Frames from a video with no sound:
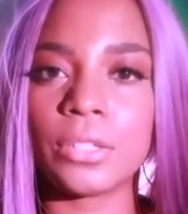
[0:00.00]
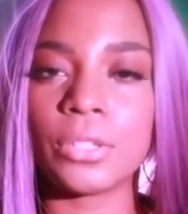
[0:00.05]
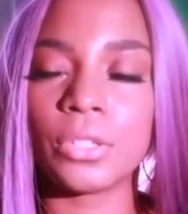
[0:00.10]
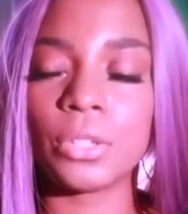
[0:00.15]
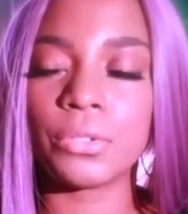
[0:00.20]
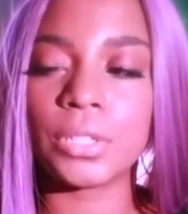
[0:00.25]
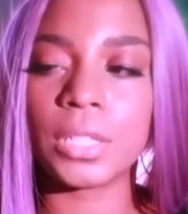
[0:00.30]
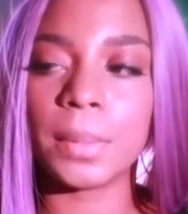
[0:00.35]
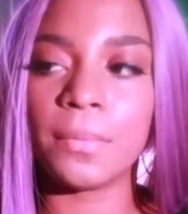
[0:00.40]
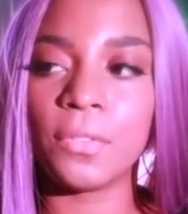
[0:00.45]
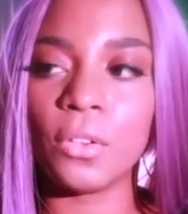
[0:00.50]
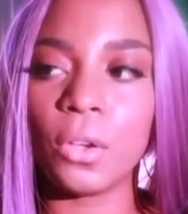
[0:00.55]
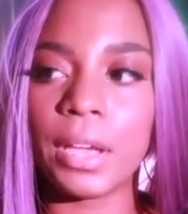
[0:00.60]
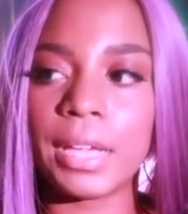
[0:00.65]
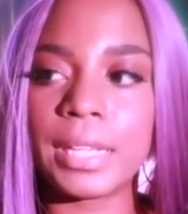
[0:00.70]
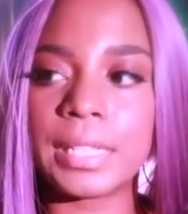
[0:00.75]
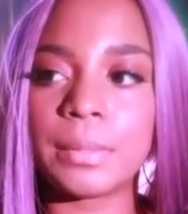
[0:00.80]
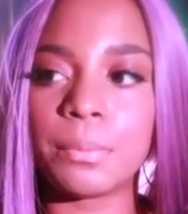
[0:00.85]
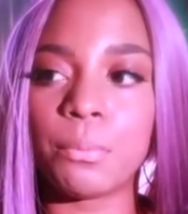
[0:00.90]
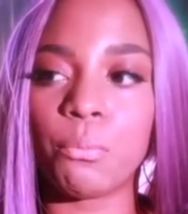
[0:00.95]
So some of you
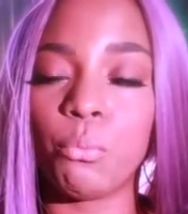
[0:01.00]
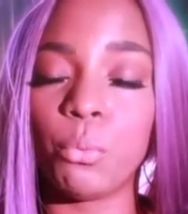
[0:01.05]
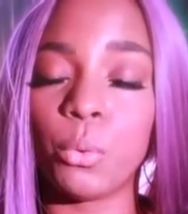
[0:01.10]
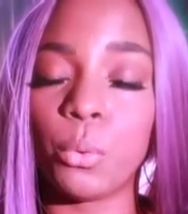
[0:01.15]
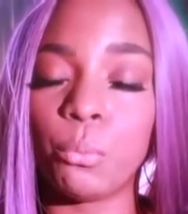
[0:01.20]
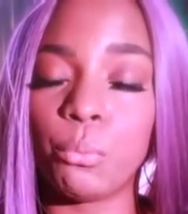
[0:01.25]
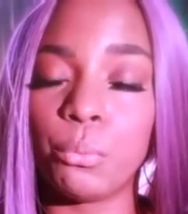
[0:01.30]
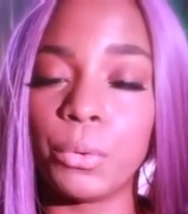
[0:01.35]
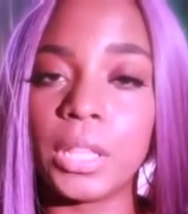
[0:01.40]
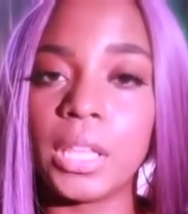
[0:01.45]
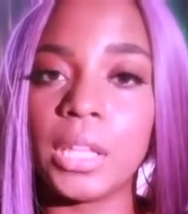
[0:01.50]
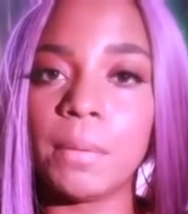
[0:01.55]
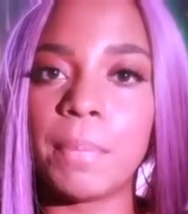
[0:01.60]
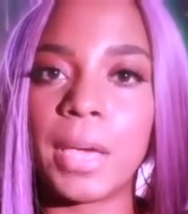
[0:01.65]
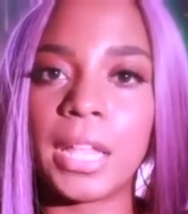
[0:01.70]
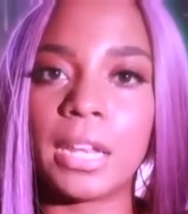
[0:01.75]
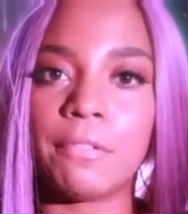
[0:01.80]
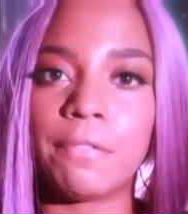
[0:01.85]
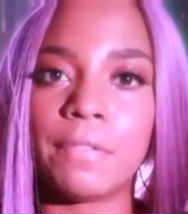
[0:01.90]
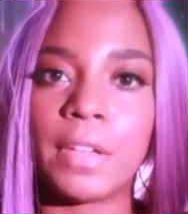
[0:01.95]
guys will really
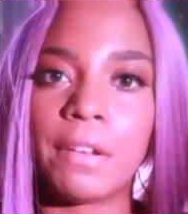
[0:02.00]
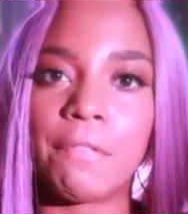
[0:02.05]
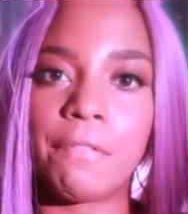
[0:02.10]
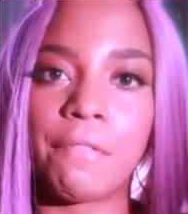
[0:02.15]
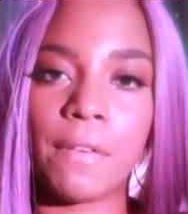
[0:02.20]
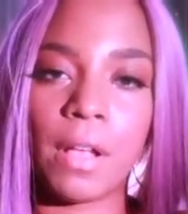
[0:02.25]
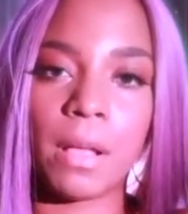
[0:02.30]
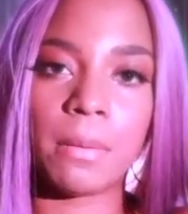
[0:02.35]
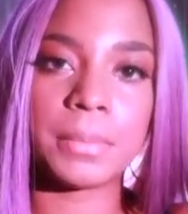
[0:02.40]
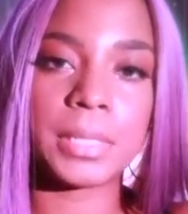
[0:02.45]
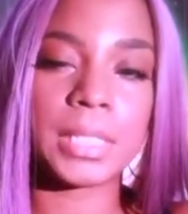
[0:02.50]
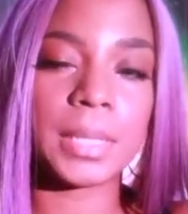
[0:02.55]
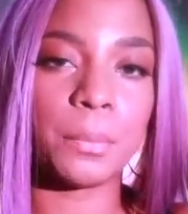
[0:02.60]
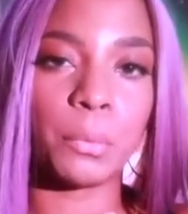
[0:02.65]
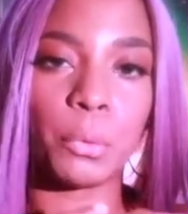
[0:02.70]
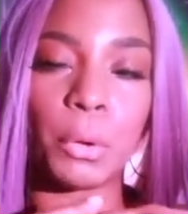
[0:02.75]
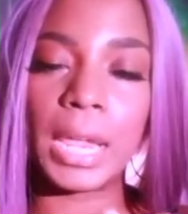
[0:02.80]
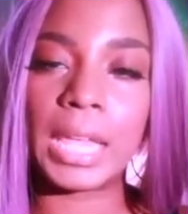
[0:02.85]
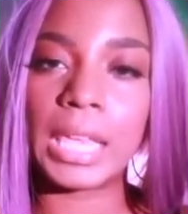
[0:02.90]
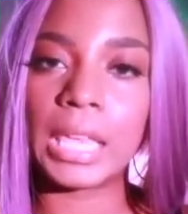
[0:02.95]
benefit from some
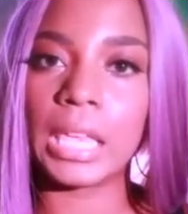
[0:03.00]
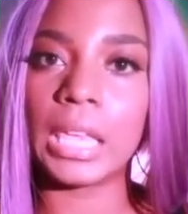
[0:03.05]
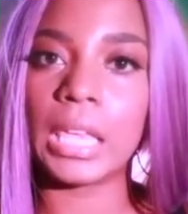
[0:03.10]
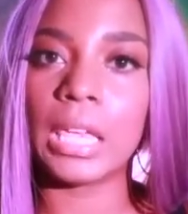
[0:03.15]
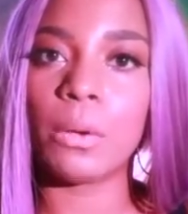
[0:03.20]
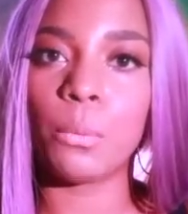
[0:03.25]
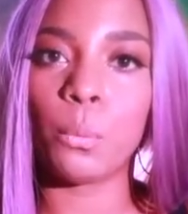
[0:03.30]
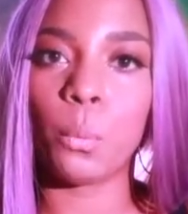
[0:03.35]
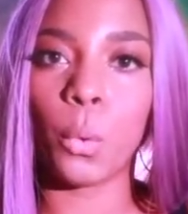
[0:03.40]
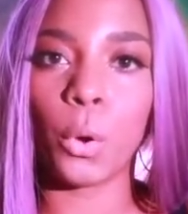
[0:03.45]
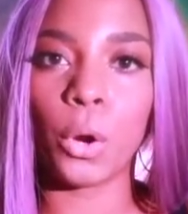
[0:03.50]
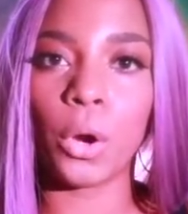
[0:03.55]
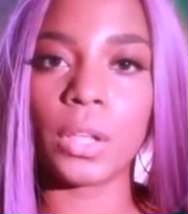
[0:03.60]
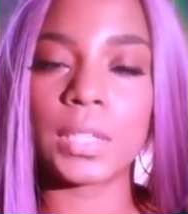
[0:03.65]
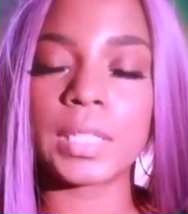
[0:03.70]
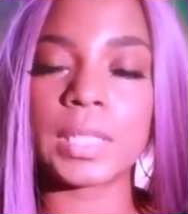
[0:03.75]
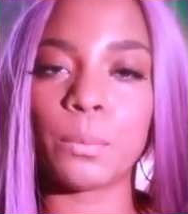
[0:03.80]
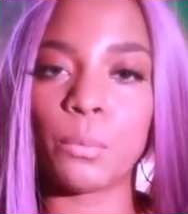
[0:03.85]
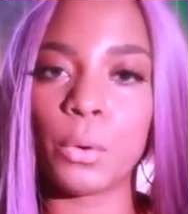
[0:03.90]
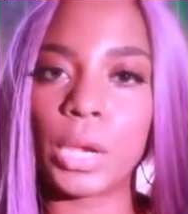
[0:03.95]
Reiki work,
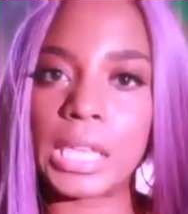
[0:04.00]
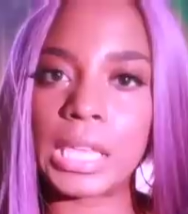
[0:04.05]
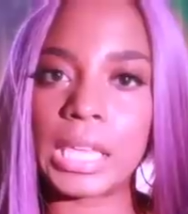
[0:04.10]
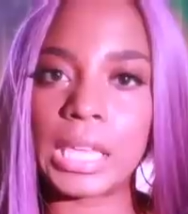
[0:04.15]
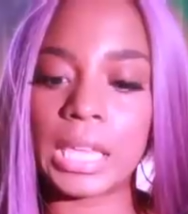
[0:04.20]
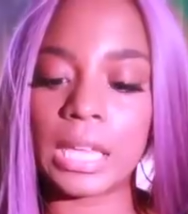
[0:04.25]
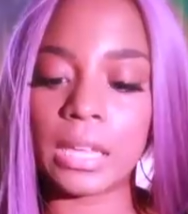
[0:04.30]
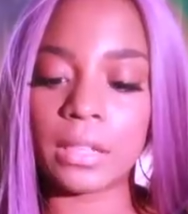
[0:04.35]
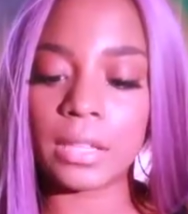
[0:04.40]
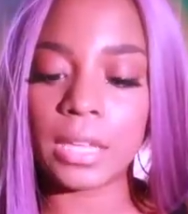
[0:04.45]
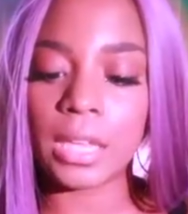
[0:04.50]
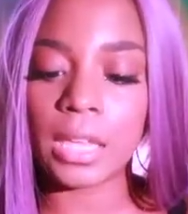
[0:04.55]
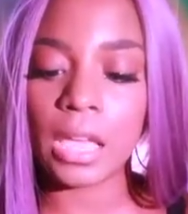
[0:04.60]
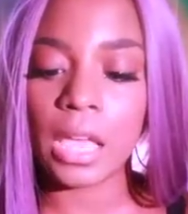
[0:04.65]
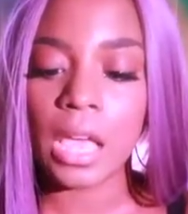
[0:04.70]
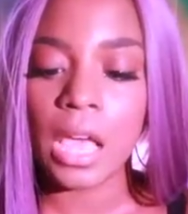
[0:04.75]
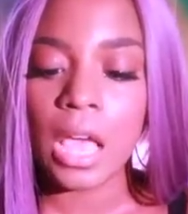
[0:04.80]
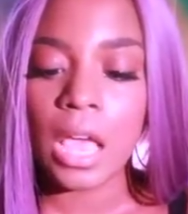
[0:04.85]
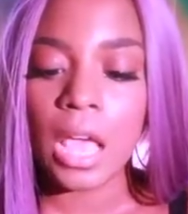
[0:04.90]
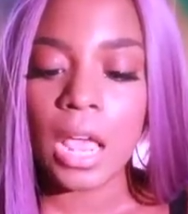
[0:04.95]
some Reiki healing,
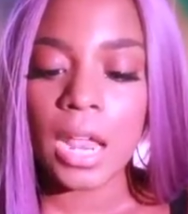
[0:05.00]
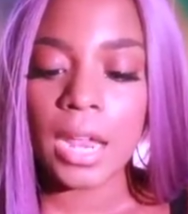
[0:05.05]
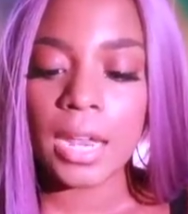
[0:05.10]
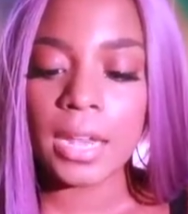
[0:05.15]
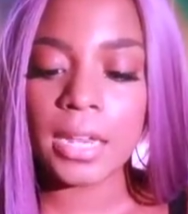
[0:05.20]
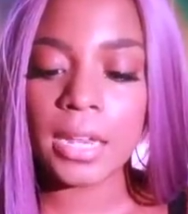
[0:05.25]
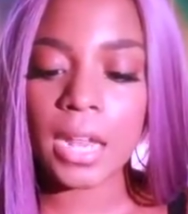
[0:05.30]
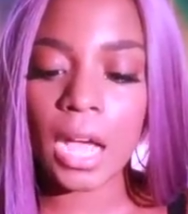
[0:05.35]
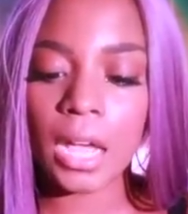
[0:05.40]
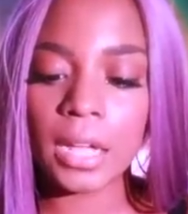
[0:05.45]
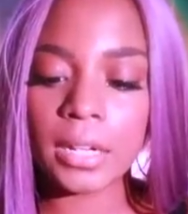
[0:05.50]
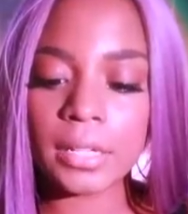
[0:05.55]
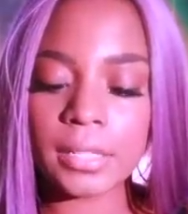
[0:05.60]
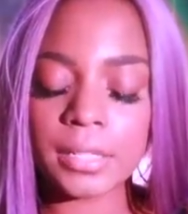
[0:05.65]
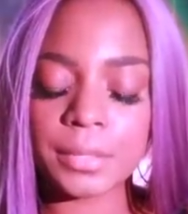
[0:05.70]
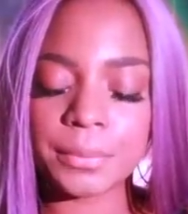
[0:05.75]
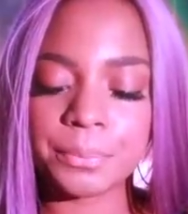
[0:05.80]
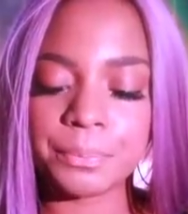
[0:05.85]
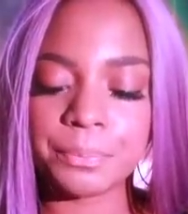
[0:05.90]
not